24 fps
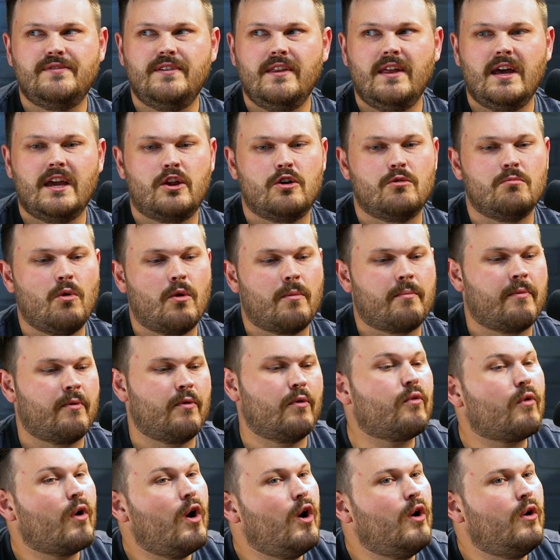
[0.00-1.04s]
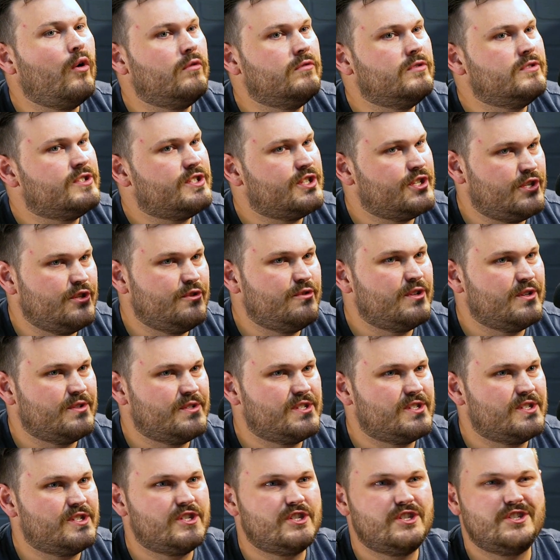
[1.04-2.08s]
feel like you're more prone to do those
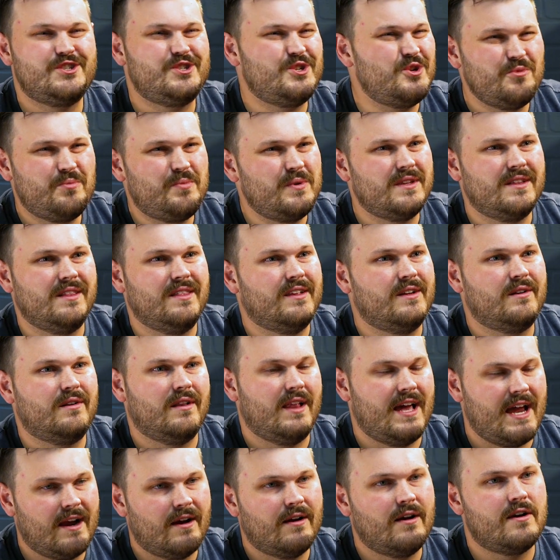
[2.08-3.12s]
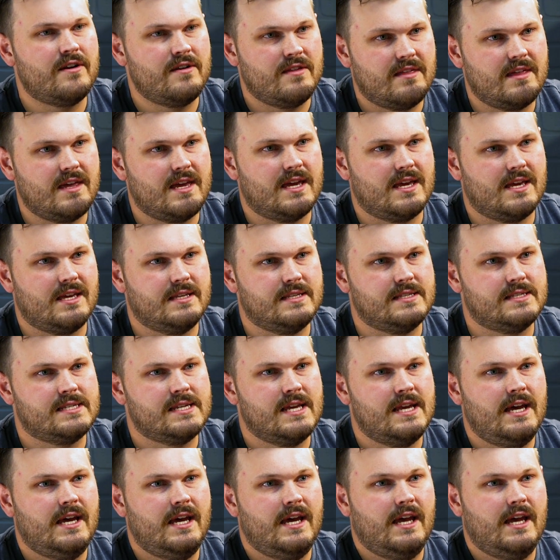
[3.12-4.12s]
stupid little error things